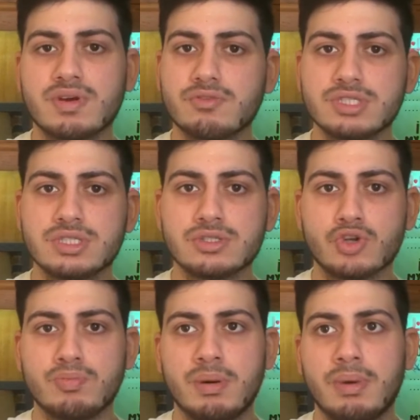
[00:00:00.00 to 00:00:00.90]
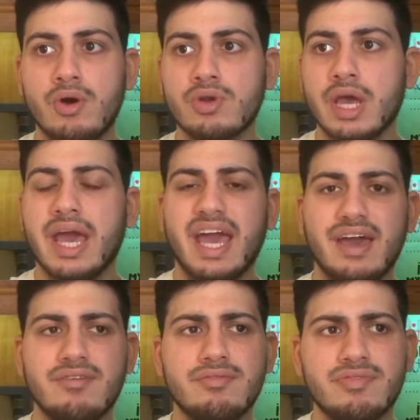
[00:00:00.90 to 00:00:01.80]
what was this group about?
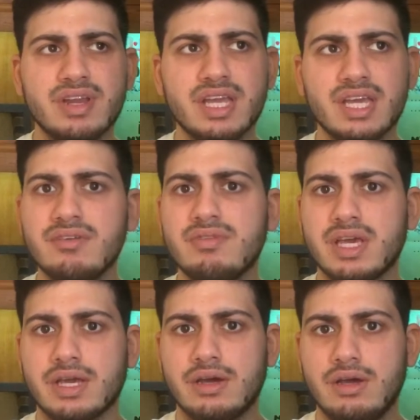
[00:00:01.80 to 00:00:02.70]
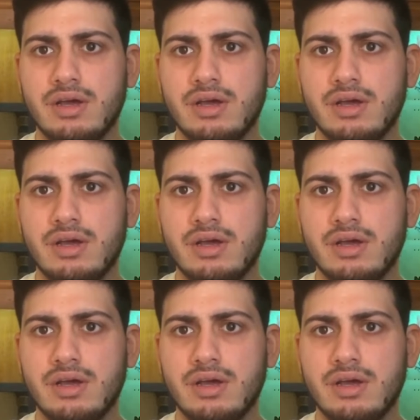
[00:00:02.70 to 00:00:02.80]
Every evening,